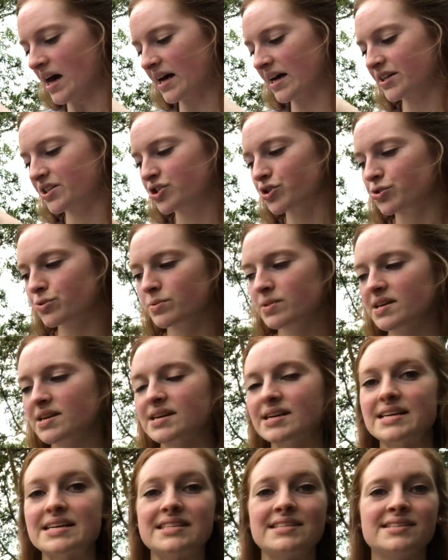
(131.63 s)
A
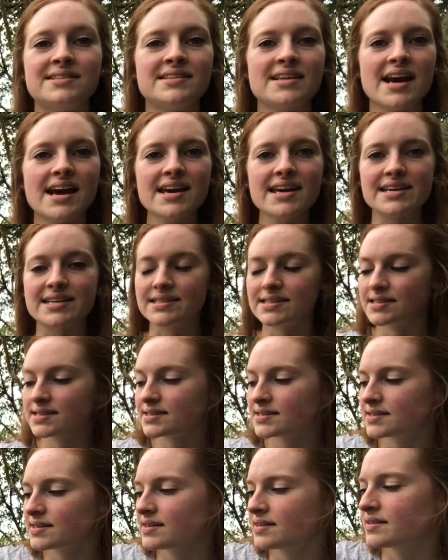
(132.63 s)
tree is
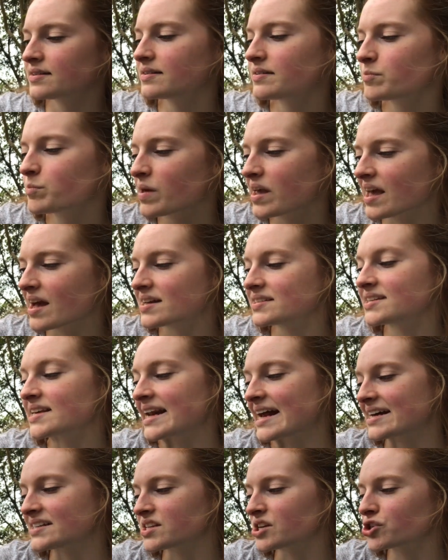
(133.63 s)
nice because it
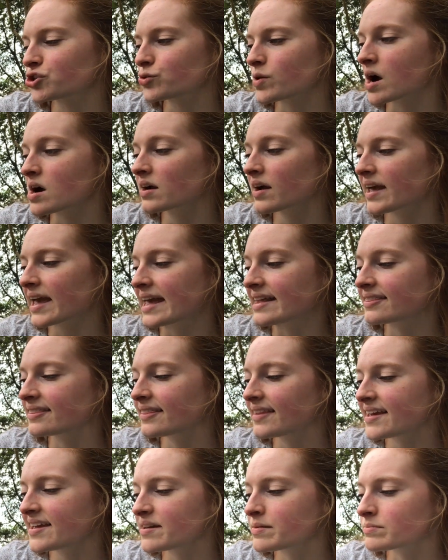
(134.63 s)
has a trunk
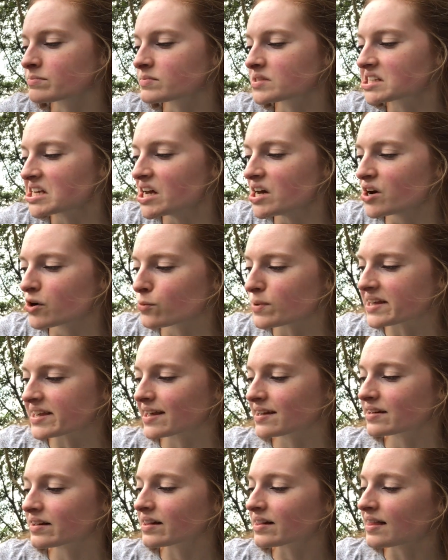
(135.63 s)
and limbs. We
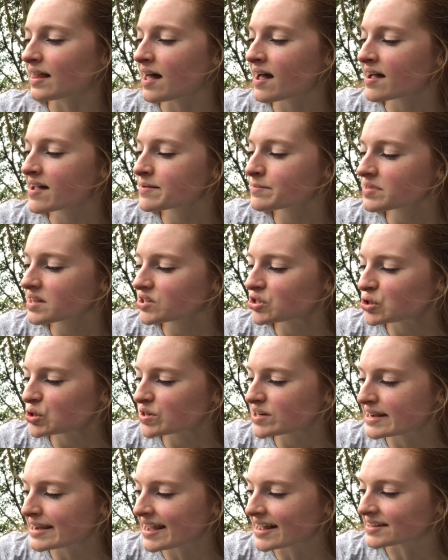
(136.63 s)
can climb the
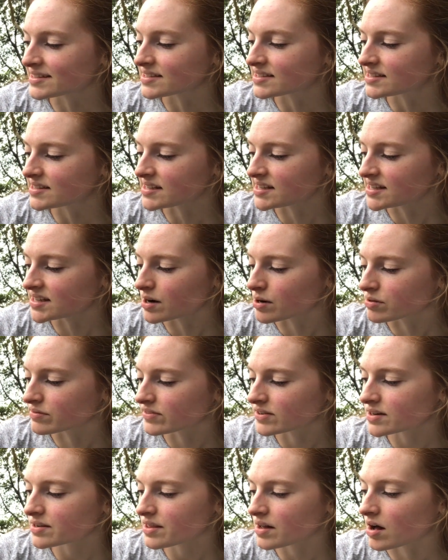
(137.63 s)
tree and see
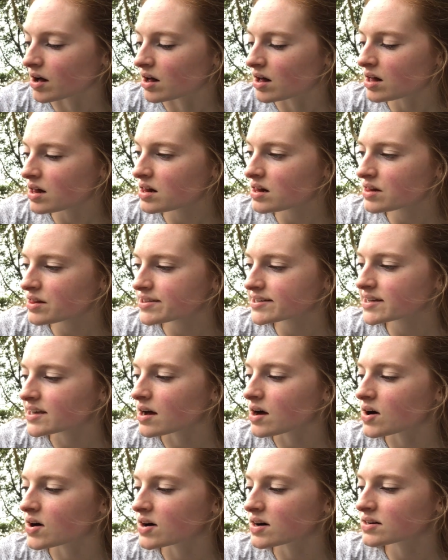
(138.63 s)
over all the
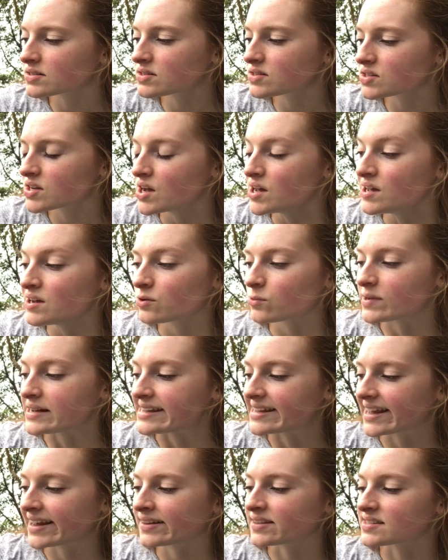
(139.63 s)
yards. We
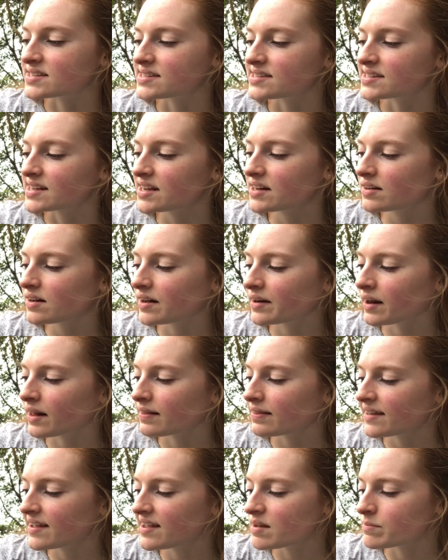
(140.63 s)
can sit on
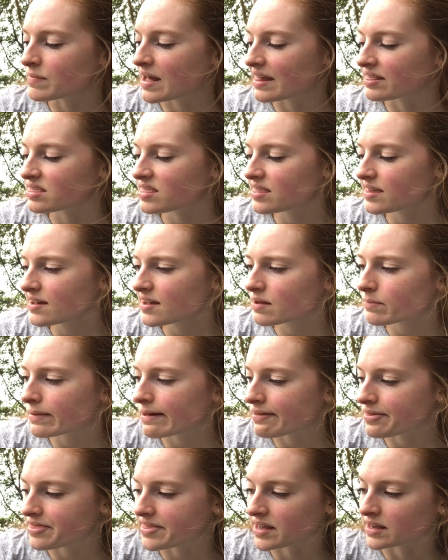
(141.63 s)
a limb and think
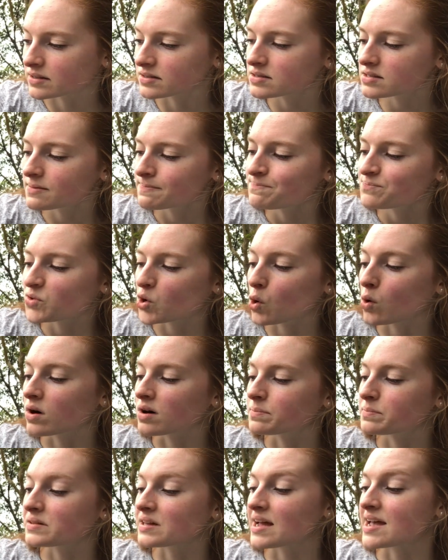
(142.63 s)
about things
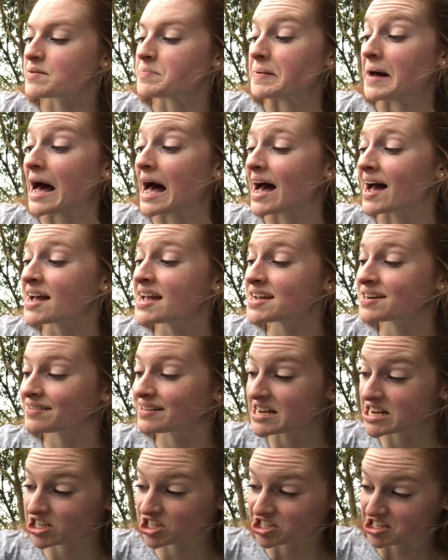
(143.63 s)
or play
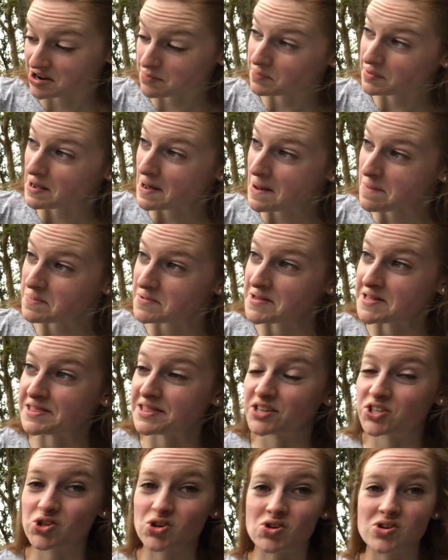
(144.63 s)
pirate ship up
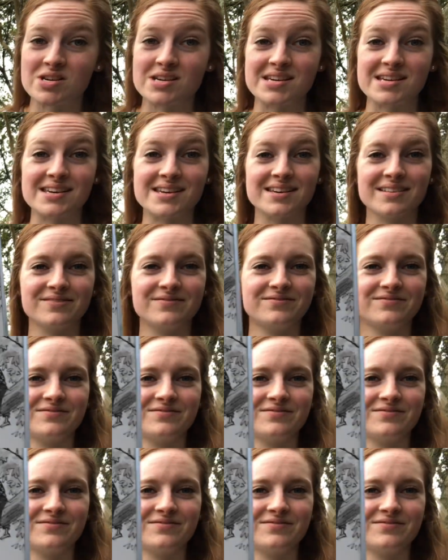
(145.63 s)
in the tree.